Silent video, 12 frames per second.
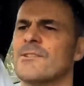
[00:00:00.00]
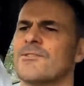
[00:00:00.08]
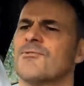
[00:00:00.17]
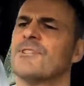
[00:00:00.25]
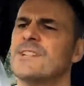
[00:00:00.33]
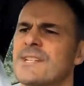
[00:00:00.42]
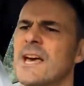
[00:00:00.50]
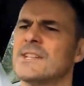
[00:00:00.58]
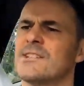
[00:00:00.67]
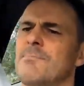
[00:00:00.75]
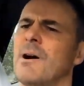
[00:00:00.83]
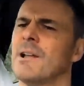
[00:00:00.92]
3
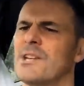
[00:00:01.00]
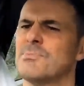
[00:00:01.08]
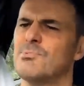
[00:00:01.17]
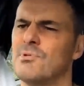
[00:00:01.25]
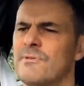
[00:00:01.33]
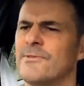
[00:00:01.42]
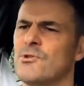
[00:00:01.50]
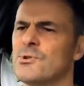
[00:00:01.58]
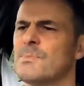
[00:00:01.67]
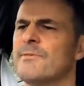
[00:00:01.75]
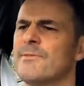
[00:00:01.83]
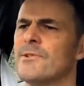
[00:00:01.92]
sets of Pilot Sport 4s
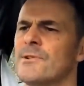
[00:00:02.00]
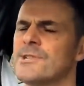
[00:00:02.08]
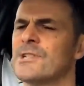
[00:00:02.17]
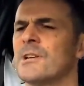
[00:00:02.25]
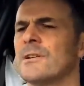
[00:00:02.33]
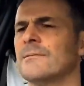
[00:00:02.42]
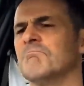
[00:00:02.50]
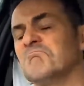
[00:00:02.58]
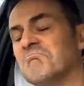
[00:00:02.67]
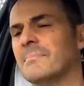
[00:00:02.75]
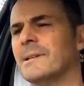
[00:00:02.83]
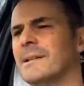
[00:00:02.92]
before, so
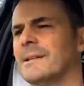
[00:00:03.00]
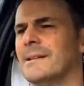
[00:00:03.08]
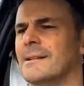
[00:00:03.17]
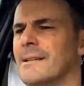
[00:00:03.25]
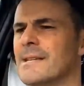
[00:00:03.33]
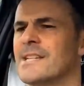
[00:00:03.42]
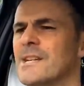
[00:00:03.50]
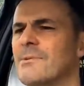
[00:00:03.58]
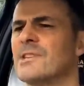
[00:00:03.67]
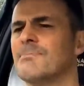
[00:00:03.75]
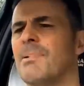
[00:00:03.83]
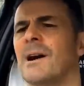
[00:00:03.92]
let's see what
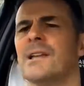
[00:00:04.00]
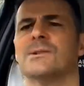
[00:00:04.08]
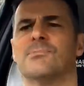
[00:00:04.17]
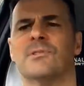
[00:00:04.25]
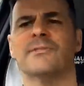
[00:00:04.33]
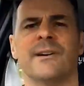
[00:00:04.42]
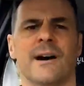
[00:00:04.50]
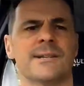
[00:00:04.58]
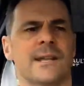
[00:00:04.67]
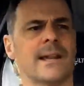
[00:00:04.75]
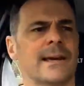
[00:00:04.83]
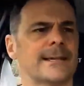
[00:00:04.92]
these Pilot Sport
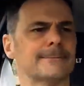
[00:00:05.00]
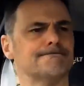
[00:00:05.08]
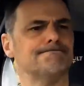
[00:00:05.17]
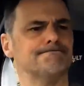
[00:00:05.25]
5s are like.